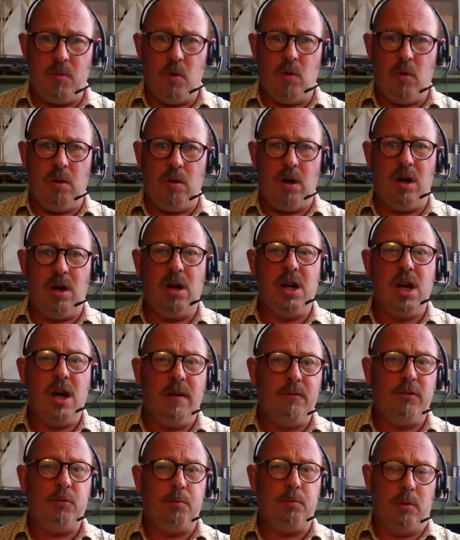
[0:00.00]
more
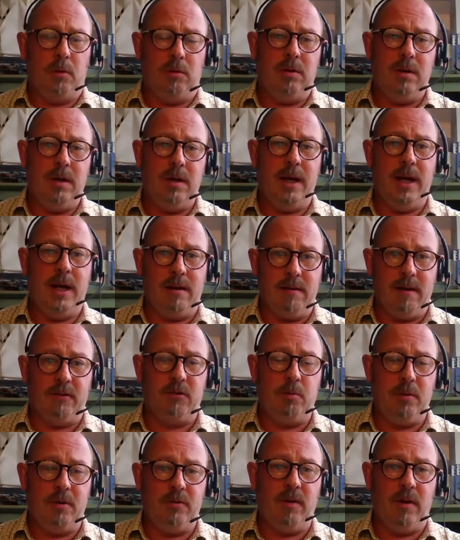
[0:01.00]
uncomfortable
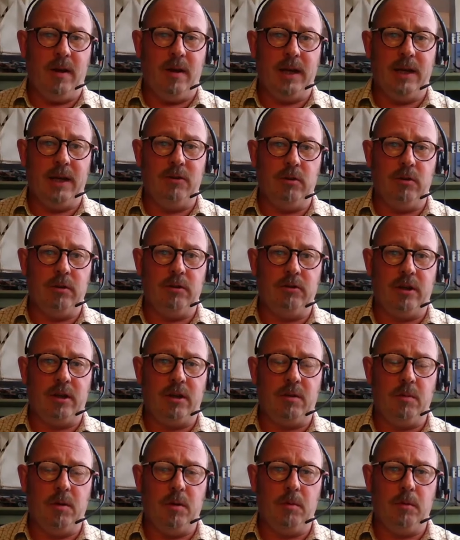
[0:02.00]
aircraft to be flying in during the
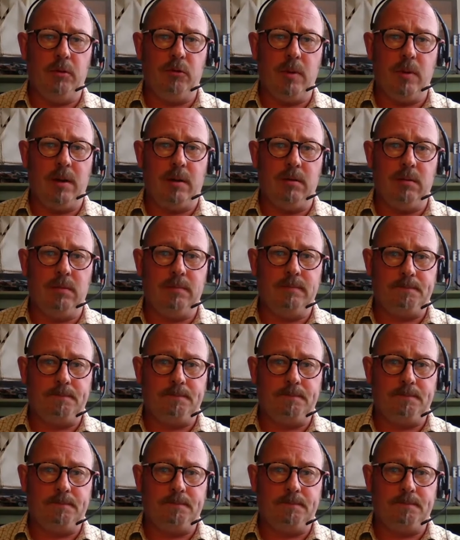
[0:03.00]
Second World War as well.